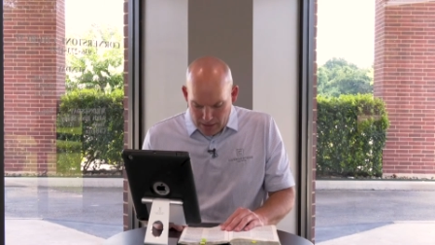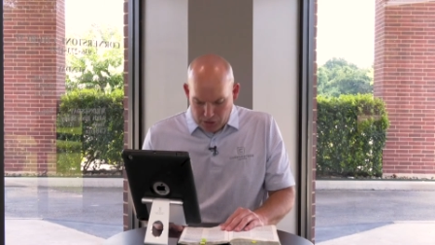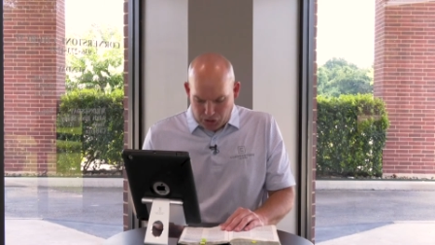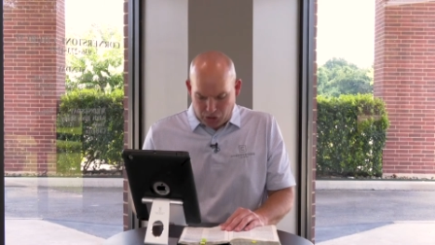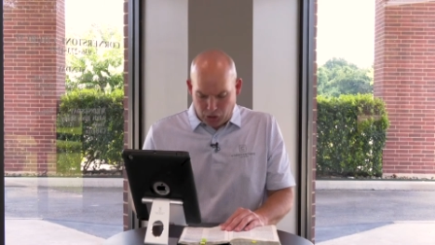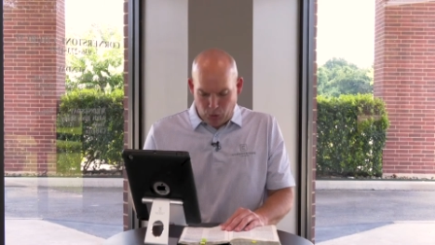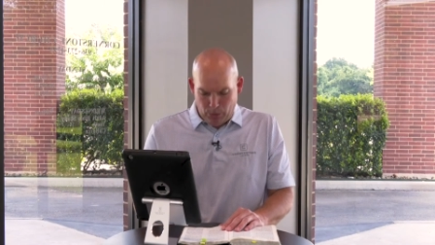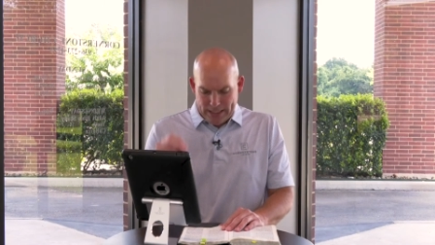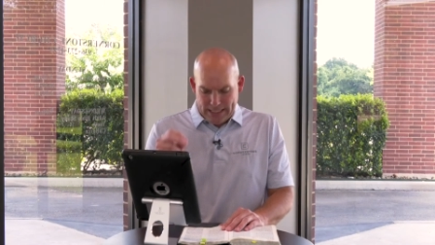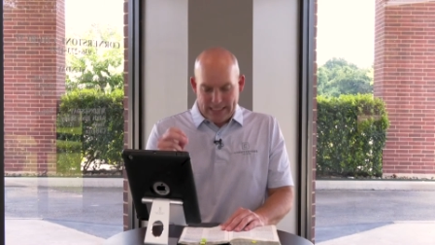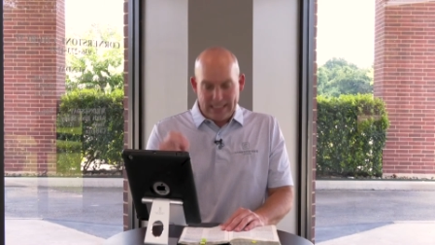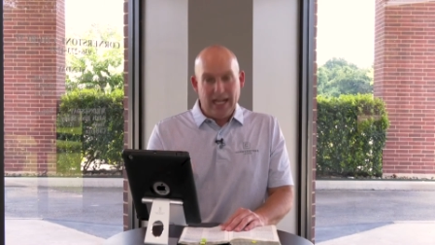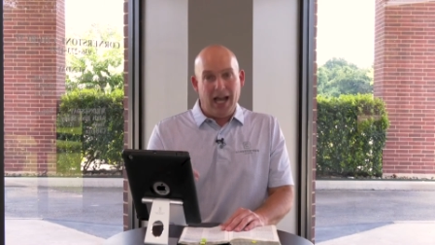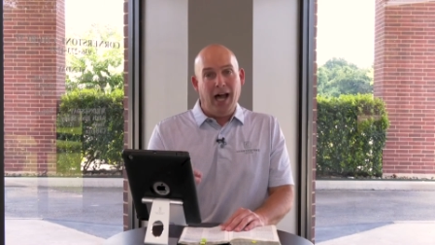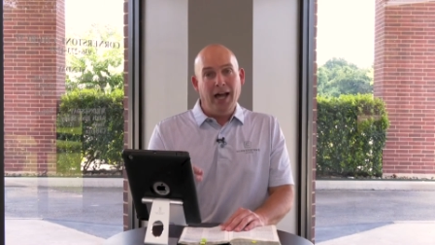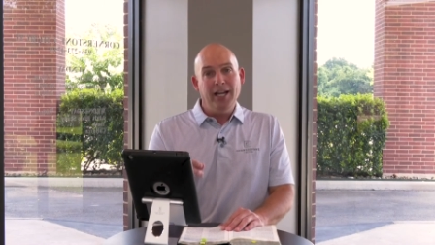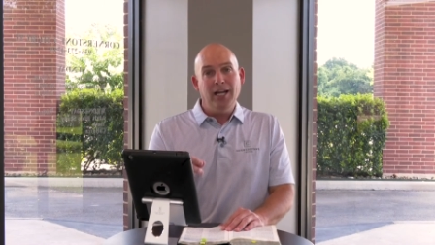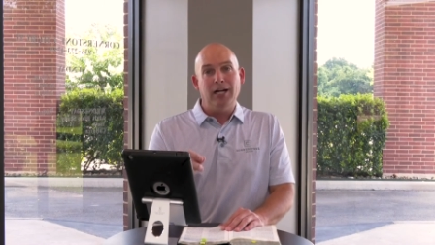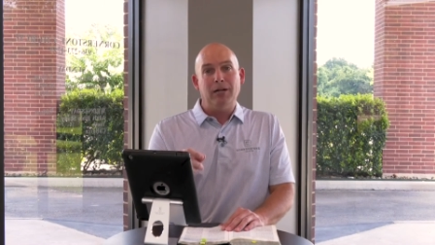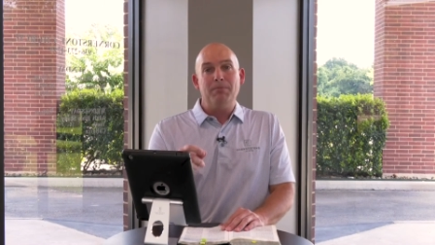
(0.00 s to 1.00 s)
So he
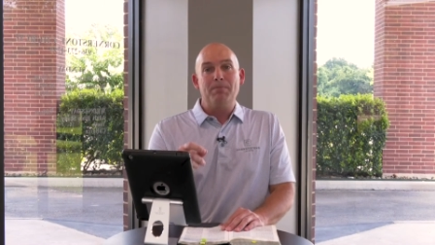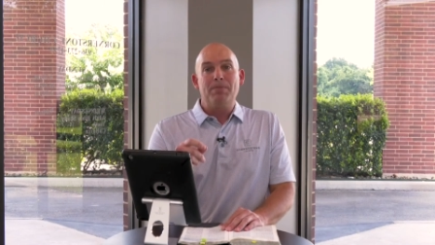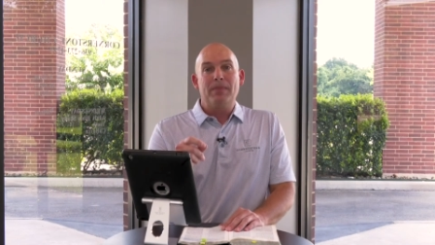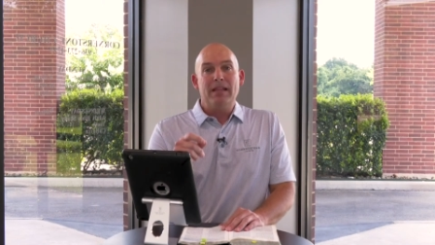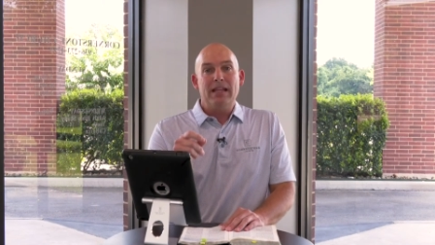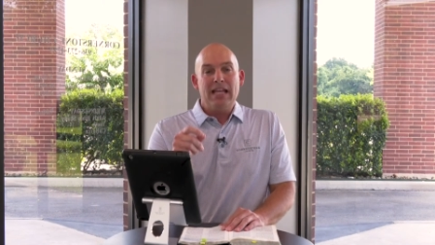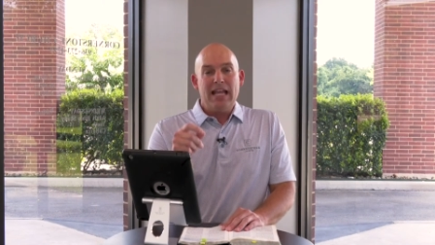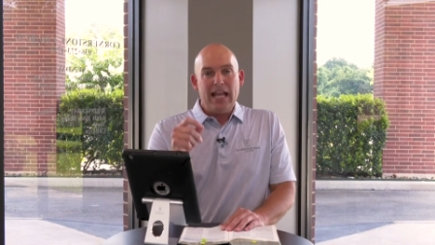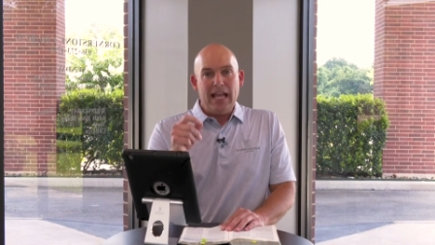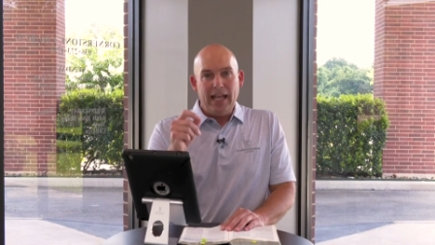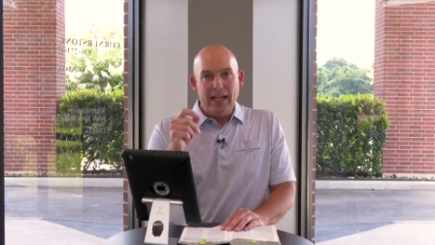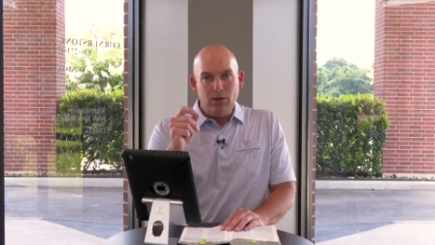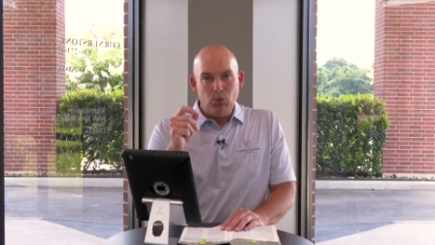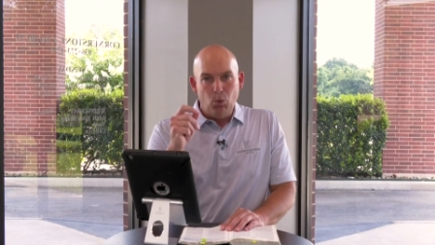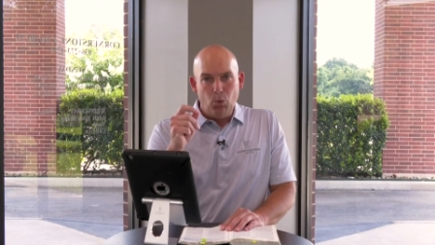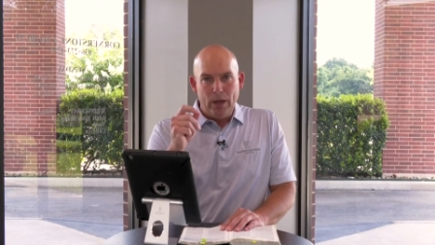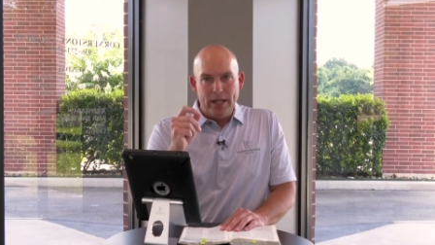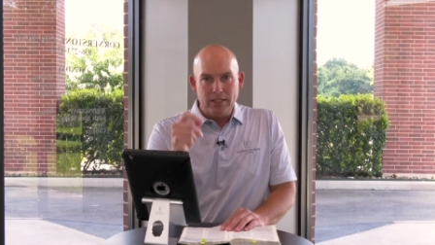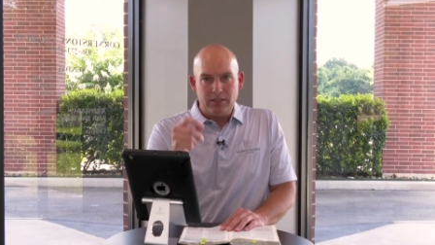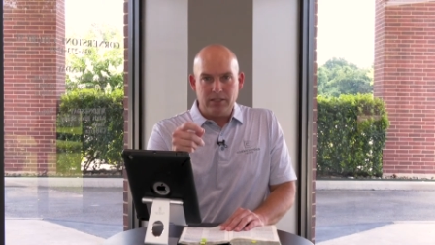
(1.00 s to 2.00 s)
got up
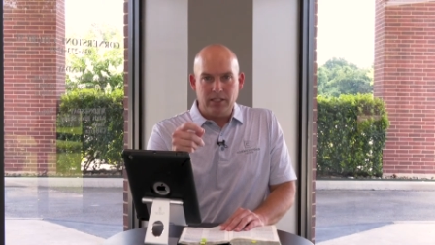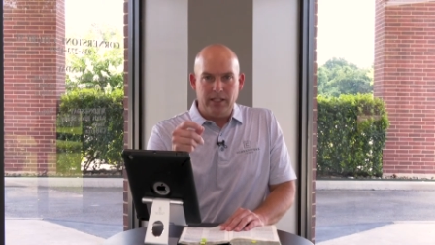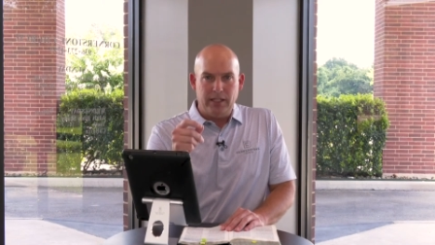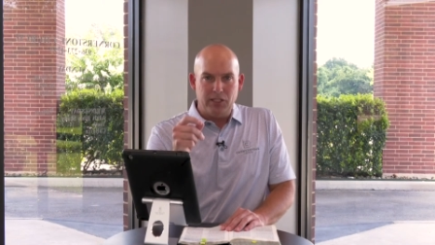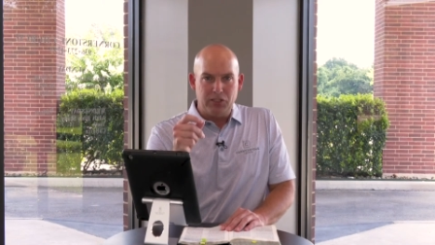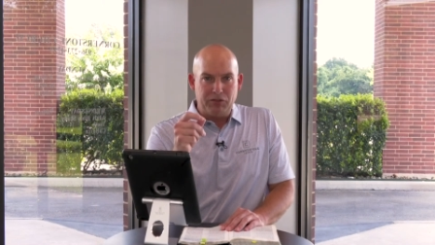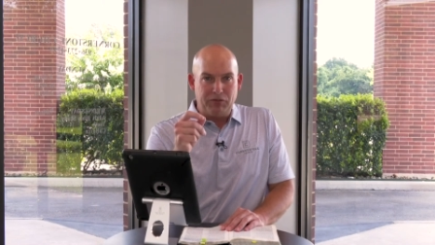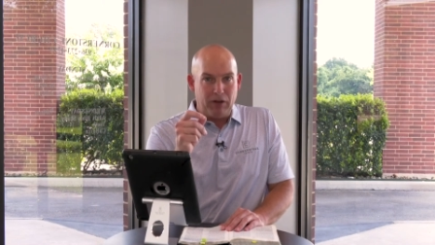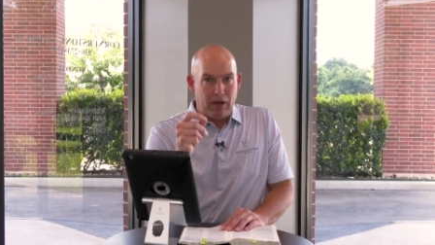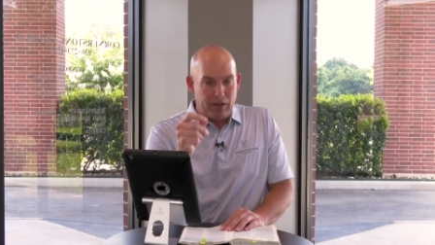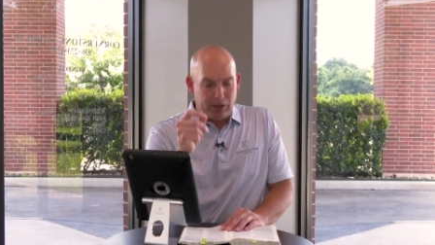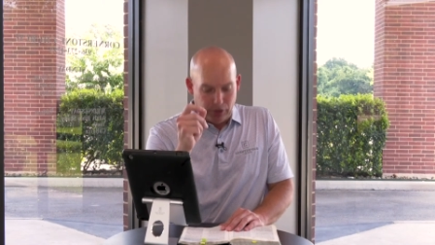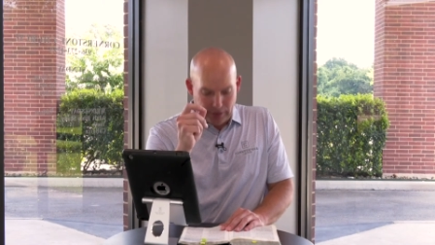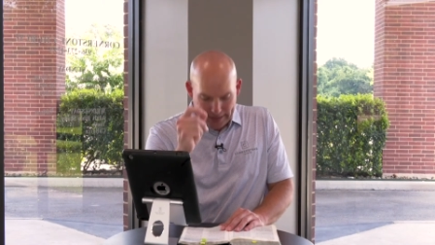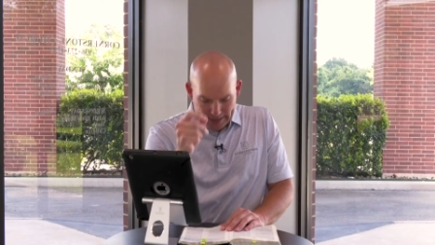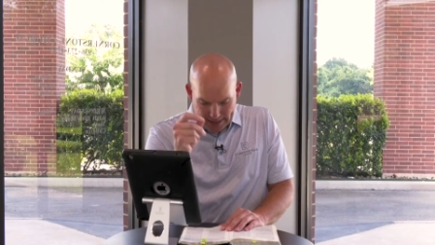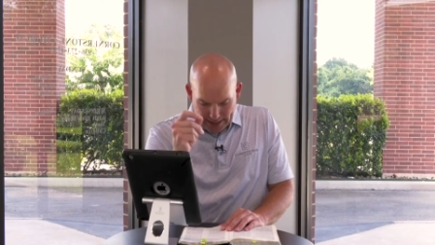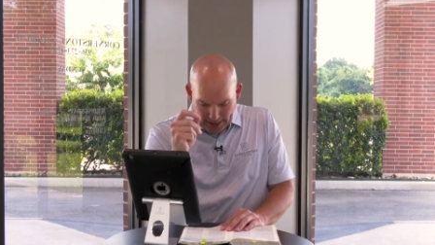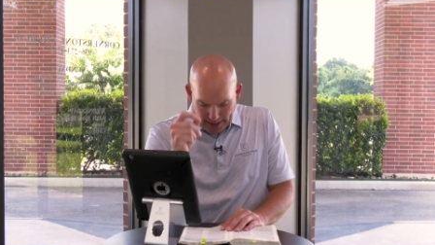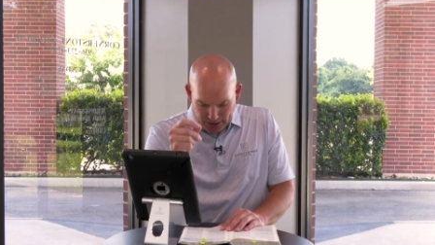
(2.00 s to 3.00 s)
and went to his father.
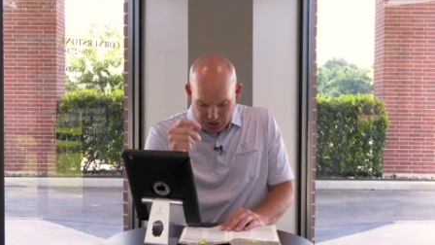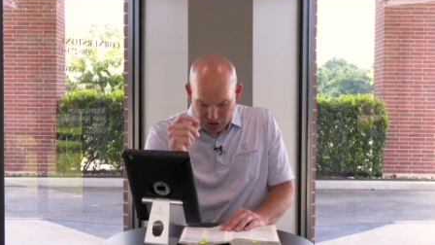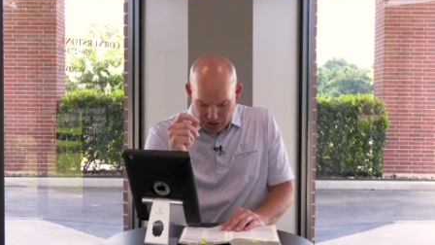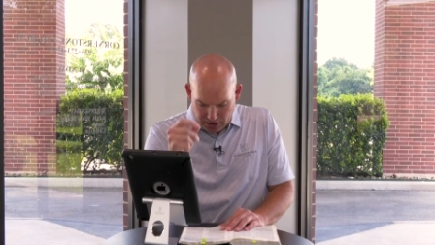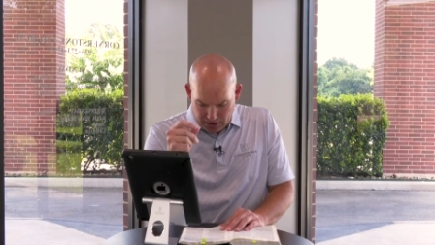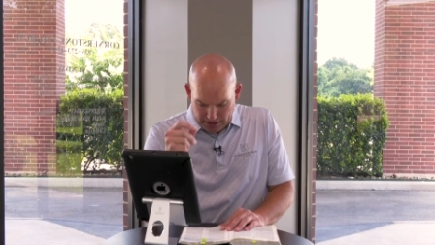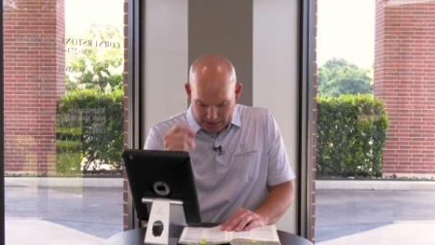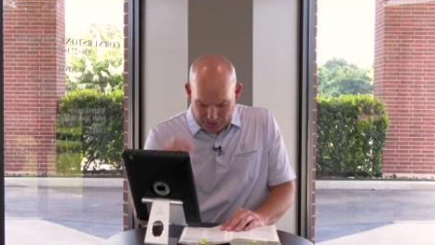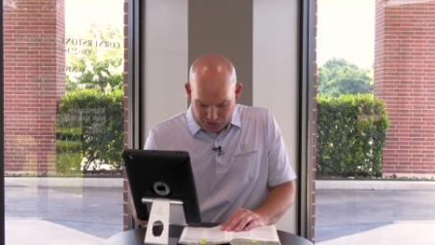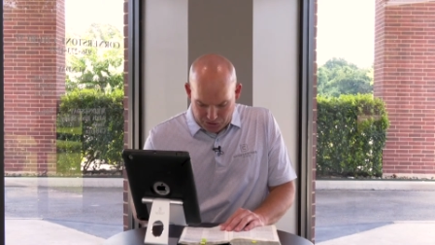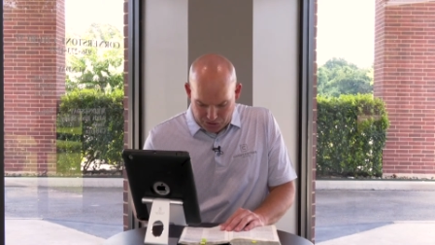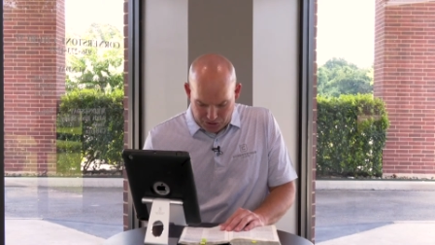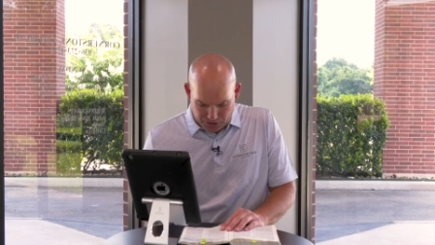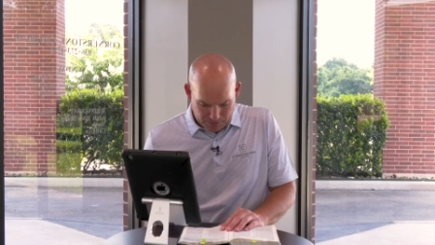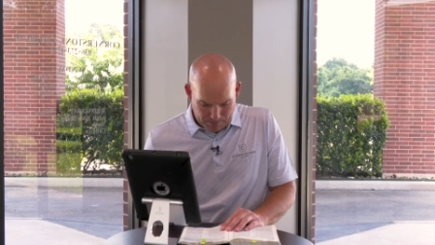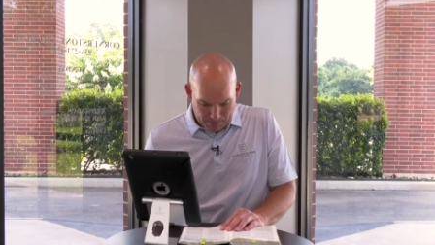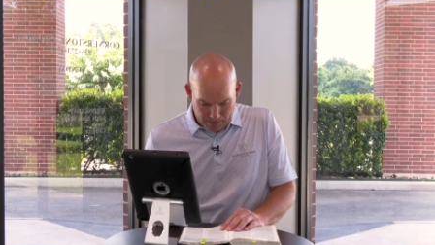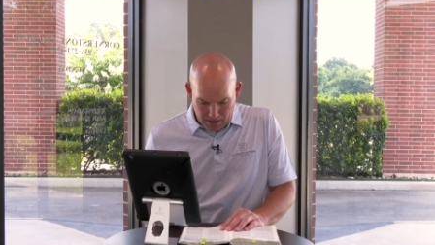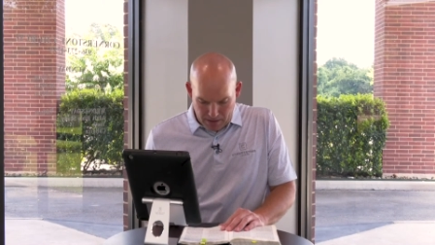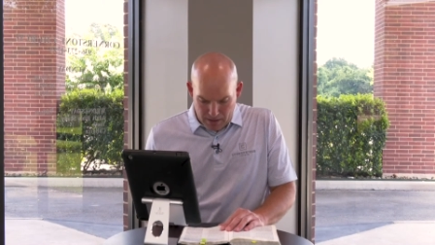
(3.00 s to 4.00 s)
And catch this.